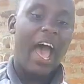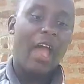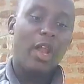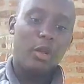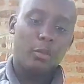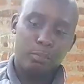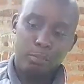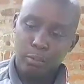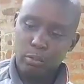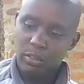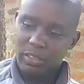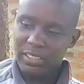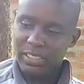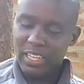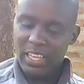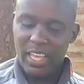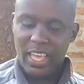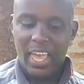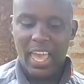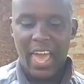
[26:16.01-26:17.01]
I will put
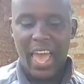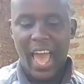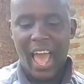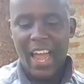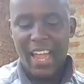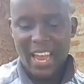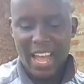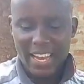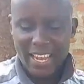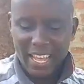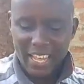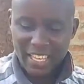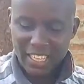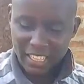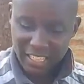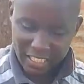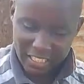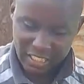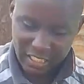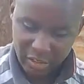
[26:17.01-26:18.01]
another
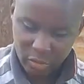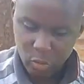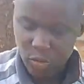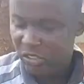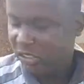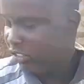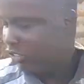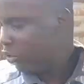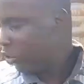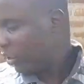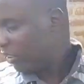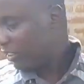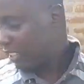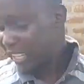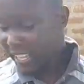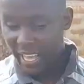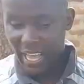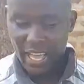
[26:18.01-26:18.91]
ingredient which is not